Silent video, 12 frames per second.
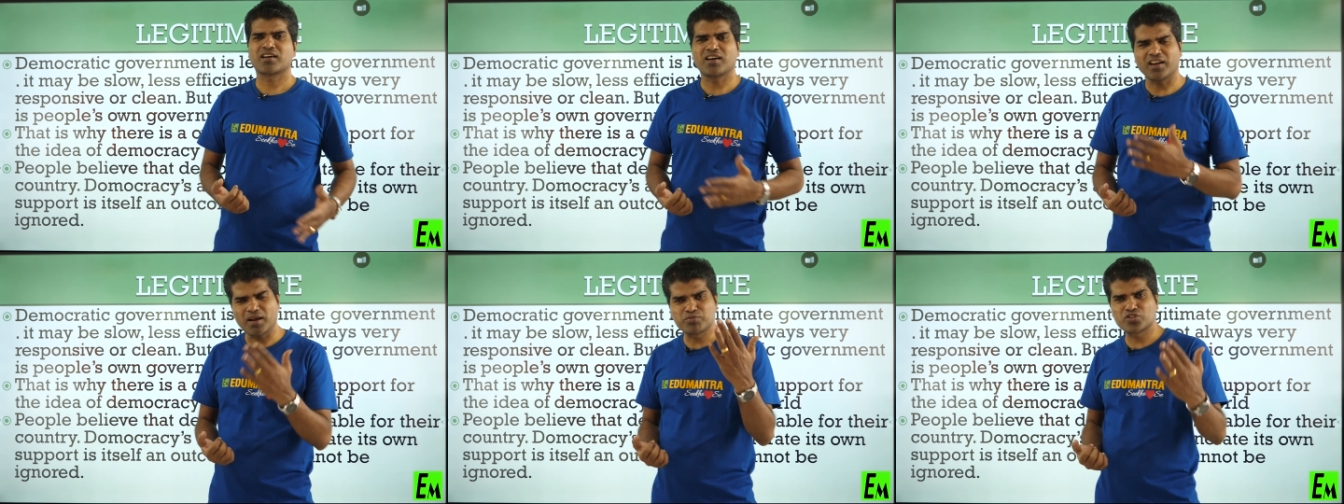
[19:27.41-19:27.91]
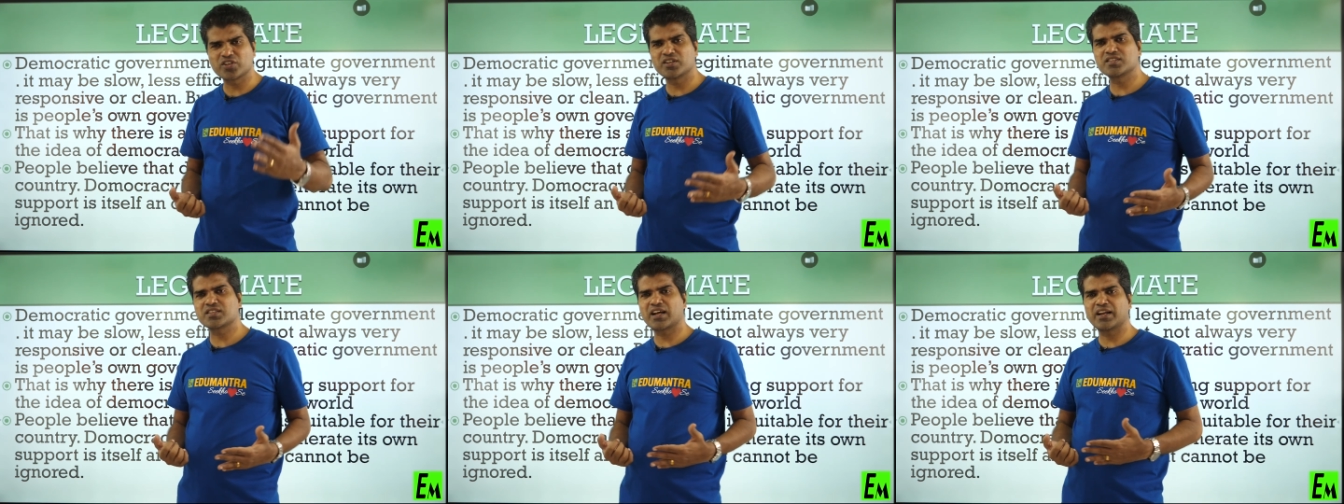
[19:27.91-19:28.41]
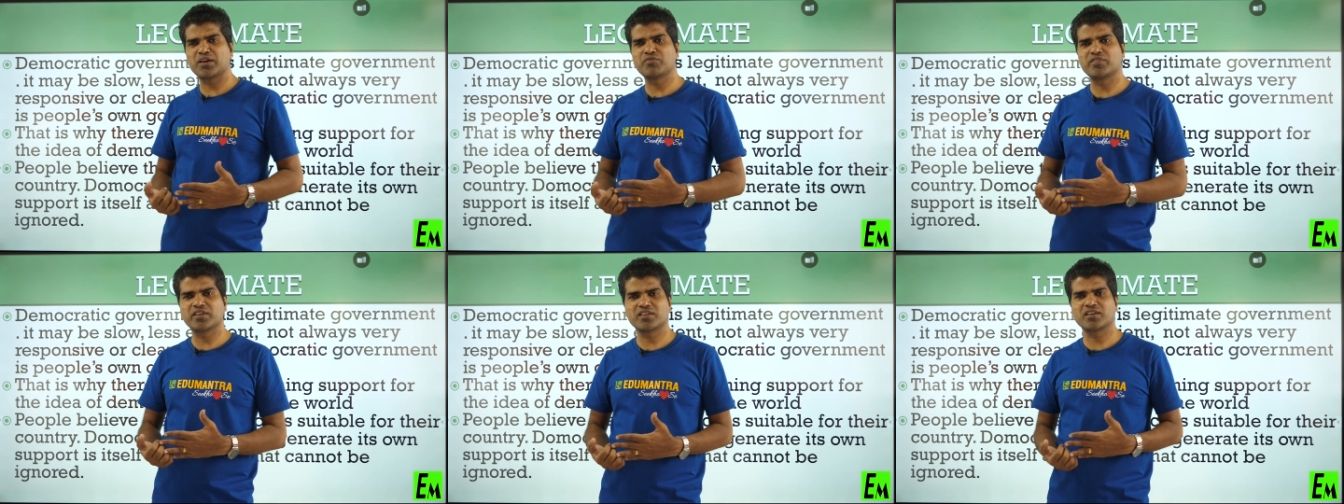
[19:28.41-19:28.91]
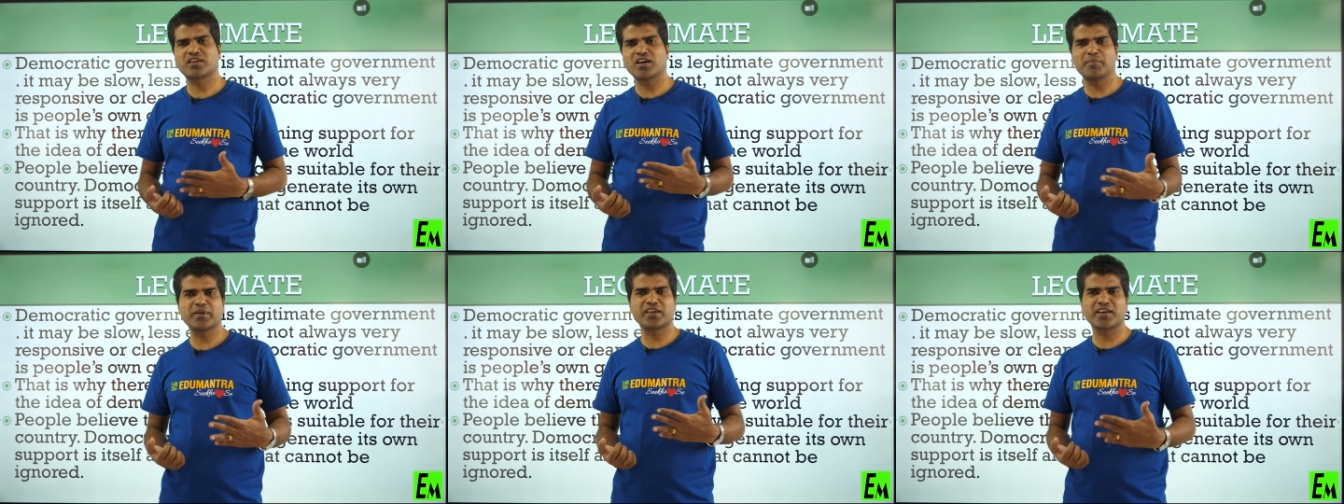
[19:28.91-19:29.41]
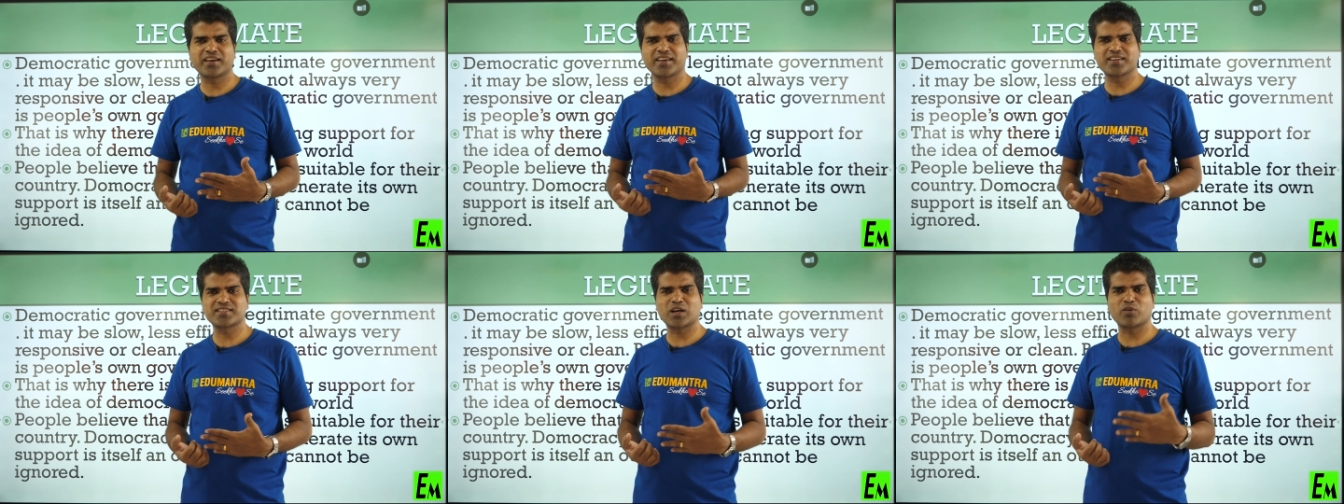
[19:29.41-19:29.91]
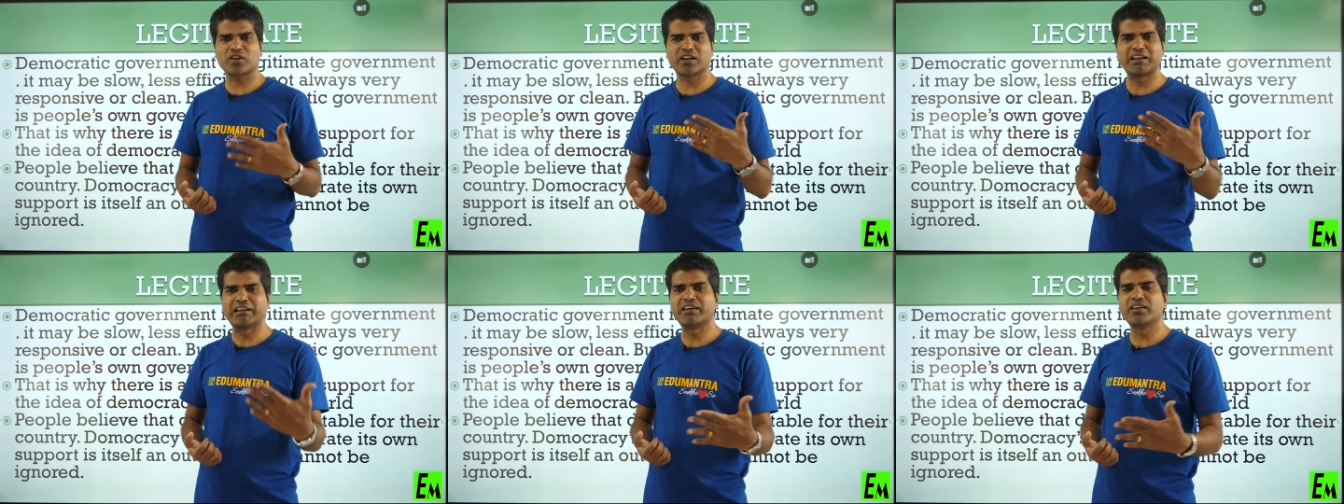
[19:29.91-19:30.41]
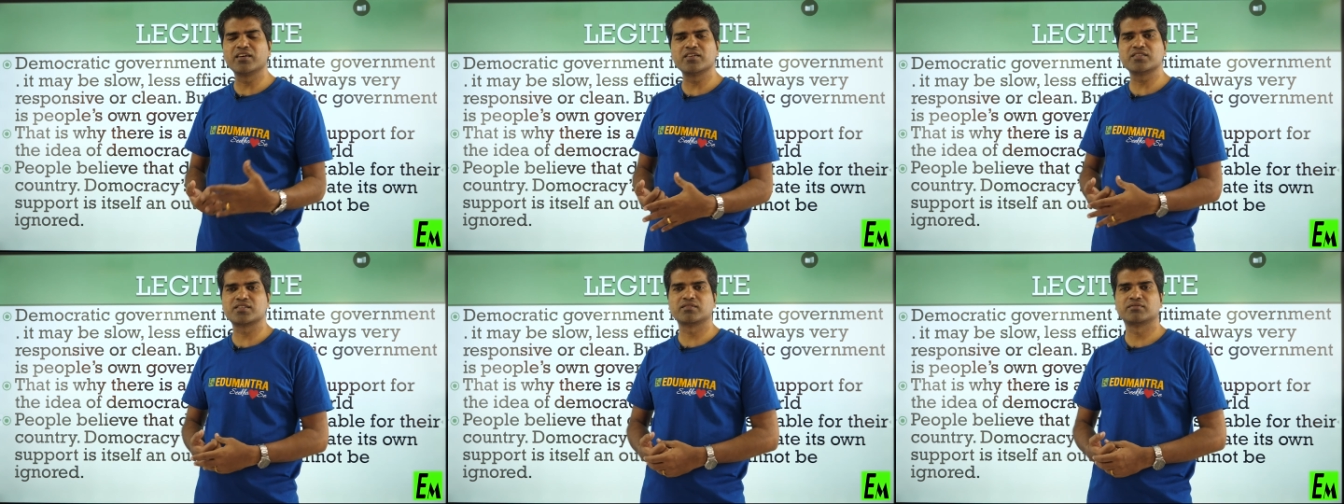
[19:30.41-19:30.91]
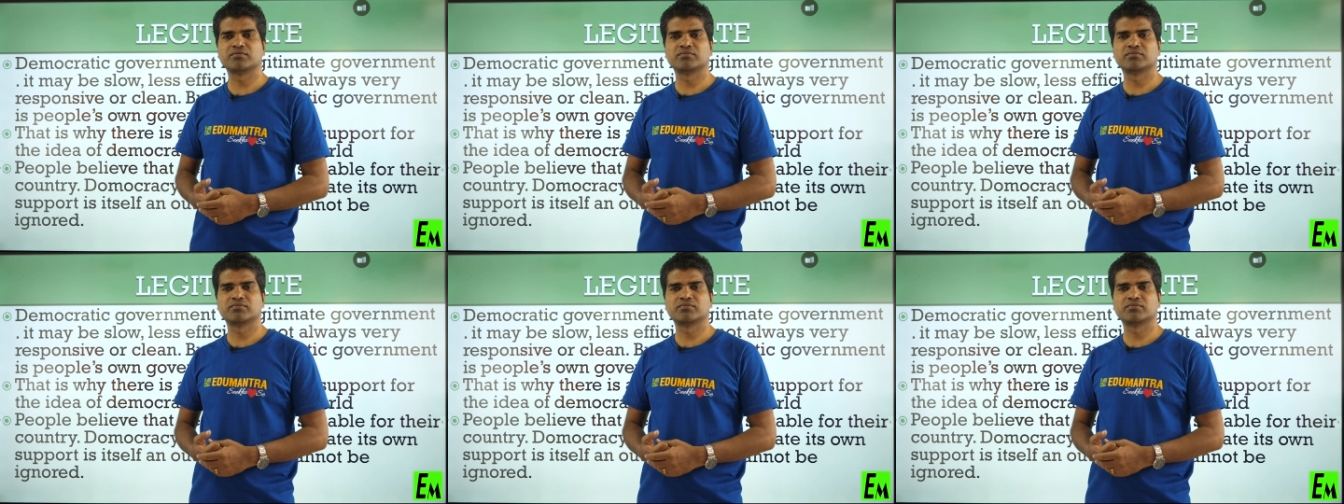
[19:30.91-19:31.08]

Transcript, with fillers: corruptions and everything coming against our leaders,